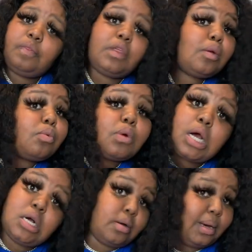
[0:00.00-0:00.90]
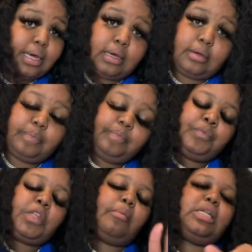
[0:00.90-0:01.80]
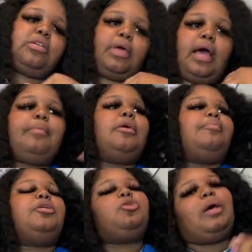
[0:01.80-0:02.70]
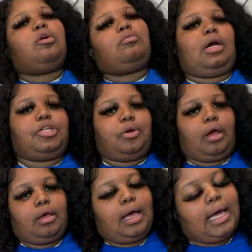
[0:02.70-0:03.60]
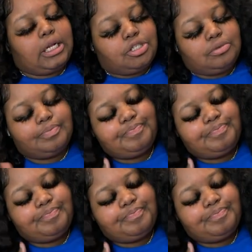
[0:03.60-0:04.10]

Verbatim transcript: The wrong way. But it's okay. I'm here to put you back on the right track. I got you.